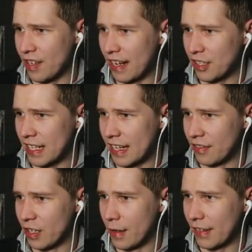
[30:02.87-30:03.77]
actually get
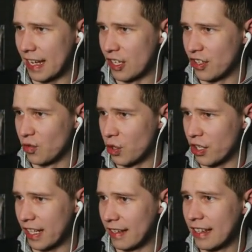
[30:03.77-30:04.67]
the notifications
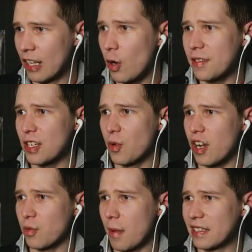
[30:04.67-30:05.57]
working. It obviously
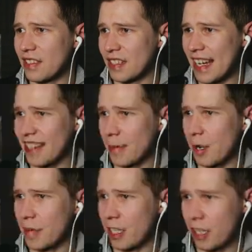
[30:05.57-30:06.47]
worked when we did the test a
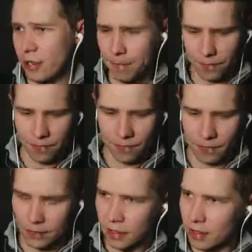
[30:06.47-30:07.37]
moment ago.
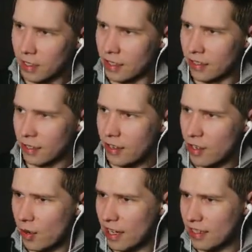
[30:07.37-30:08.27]
So I don't
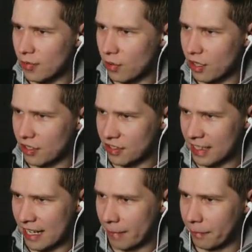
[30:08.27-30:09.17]
know why it didn't work just
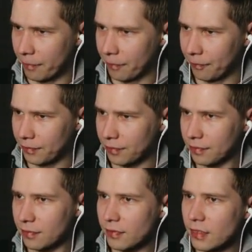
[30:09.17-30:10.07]
now.
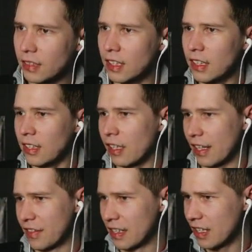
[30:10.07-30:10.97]

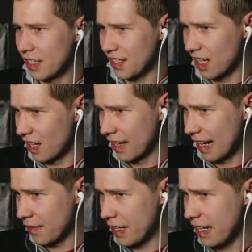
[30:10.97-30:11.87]
Okay, the alerts are
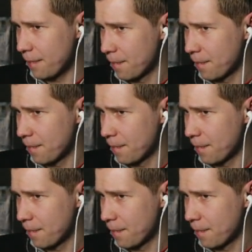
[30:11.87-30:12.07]
now there.